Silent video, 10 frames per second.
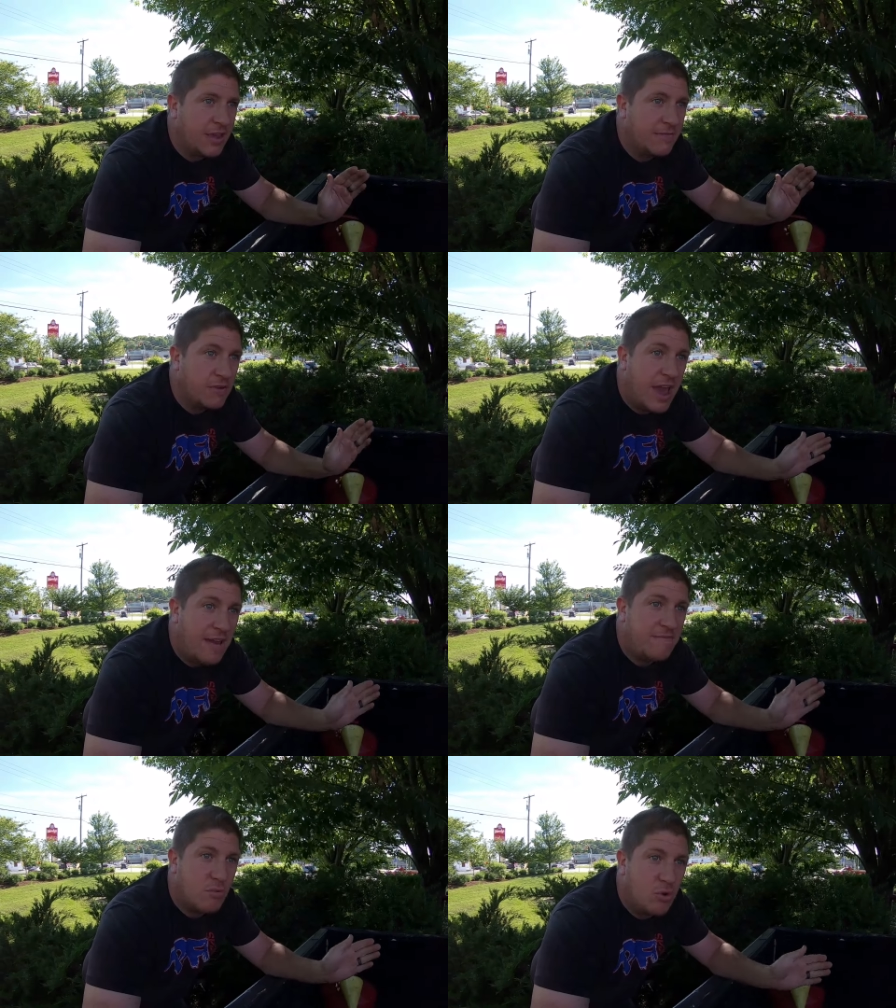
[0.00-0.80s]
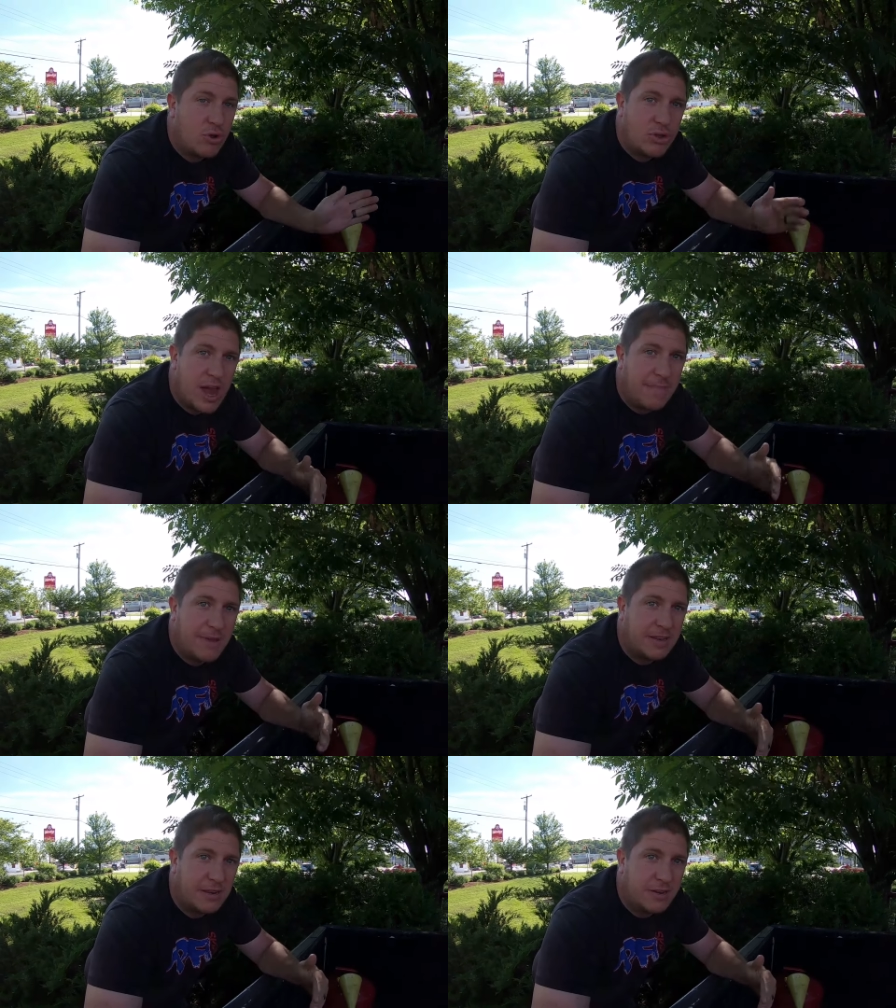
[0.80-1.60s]
if you have more
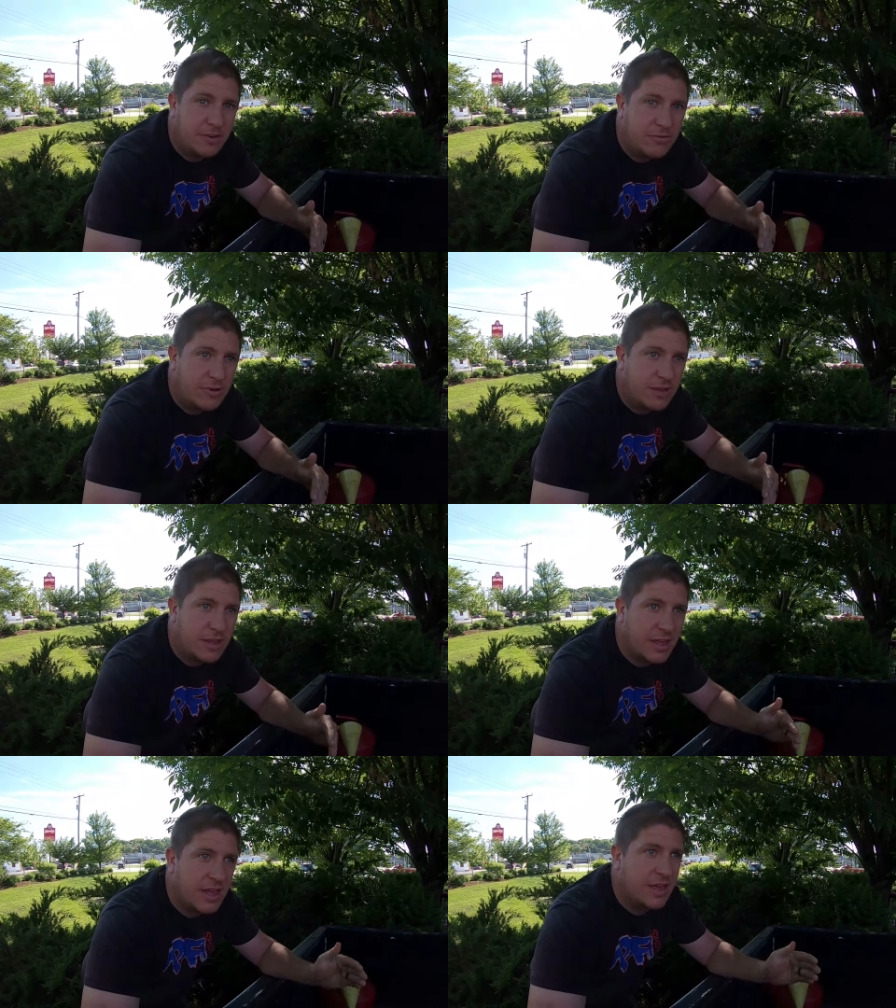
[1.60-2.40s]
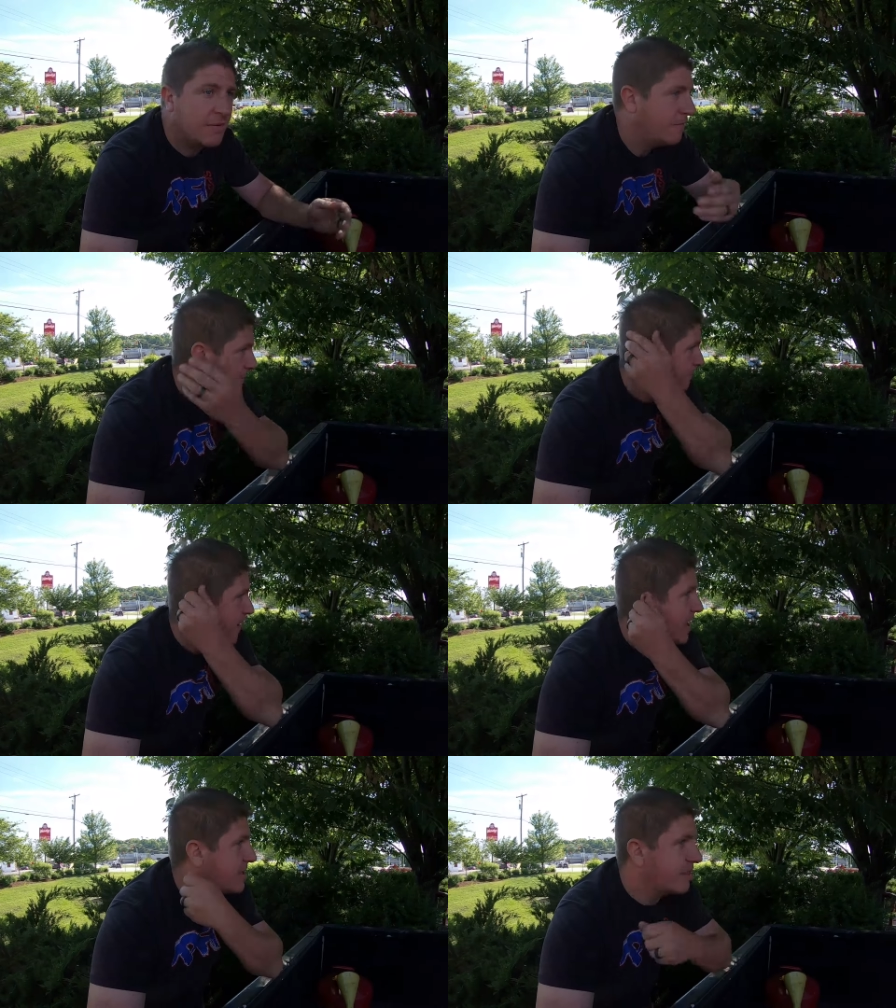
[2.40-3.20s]
shopping to do,
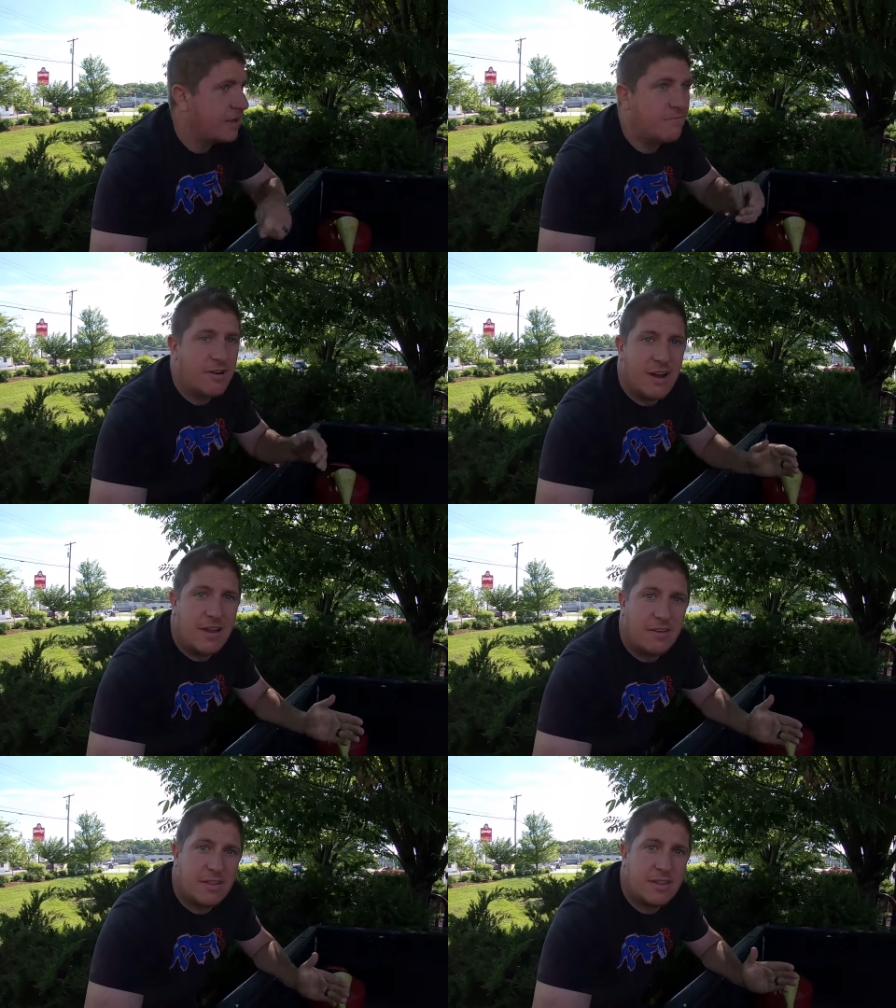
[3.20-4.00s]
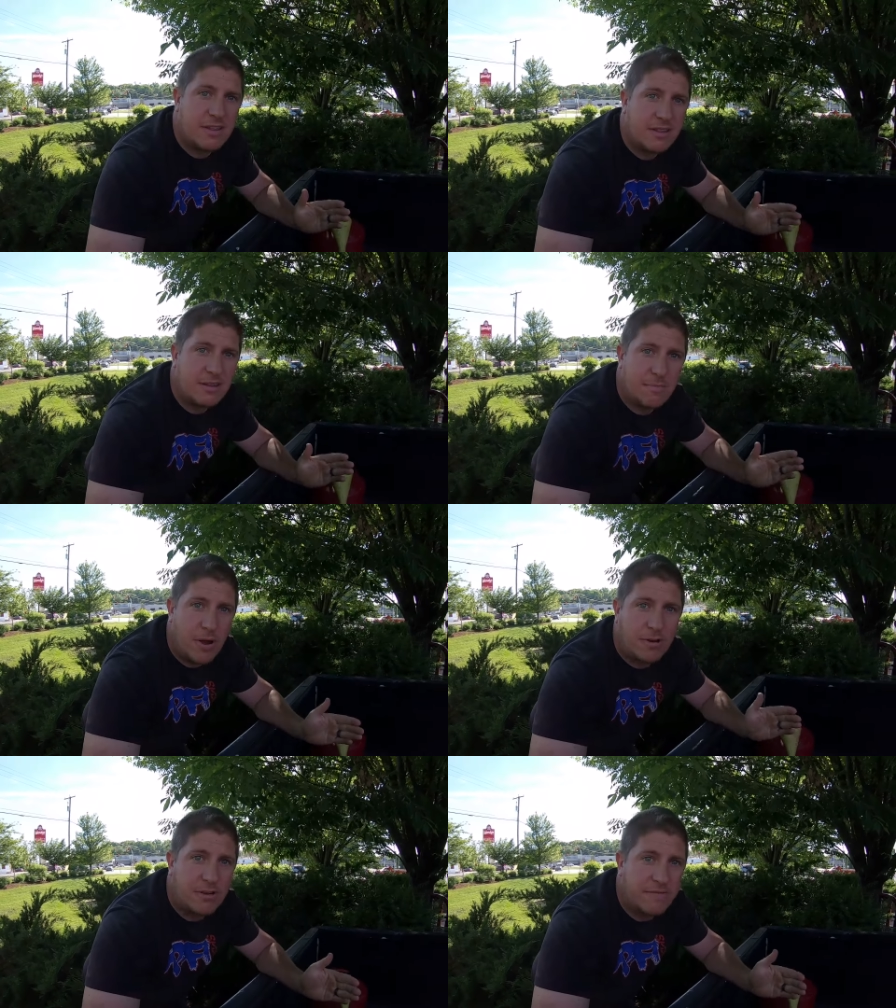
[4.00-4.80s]
find somewhere else to
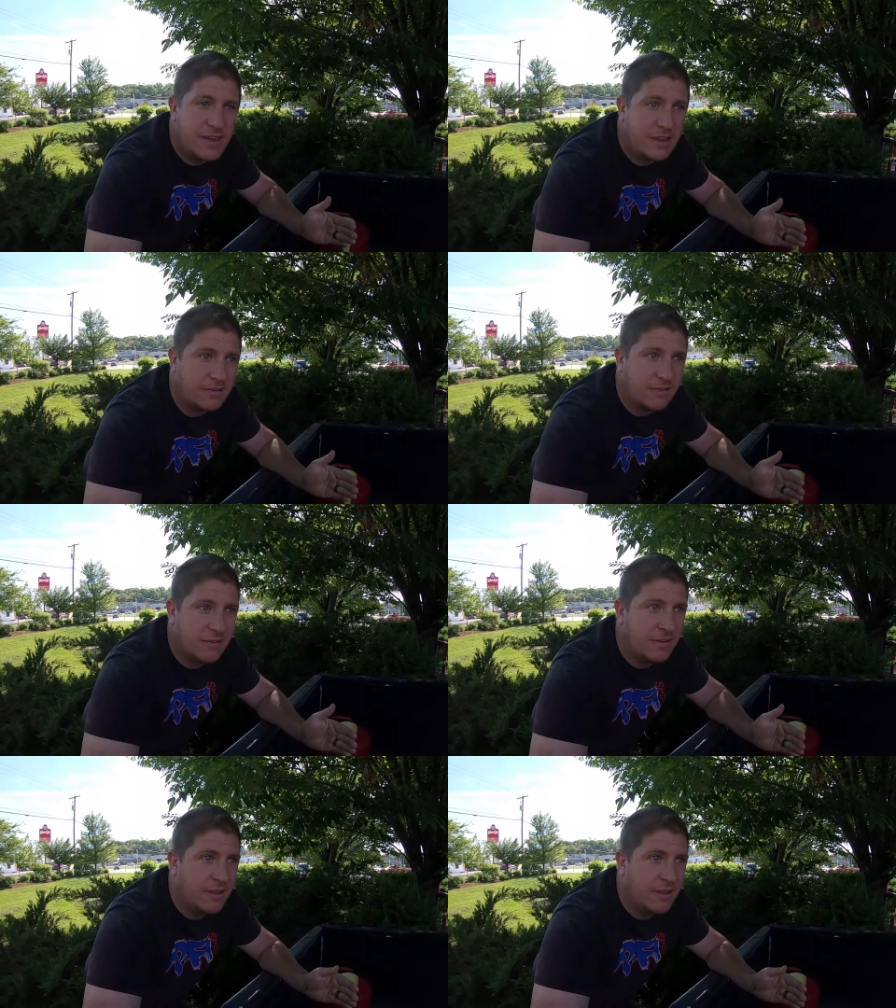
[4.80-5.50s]
park your vehicle.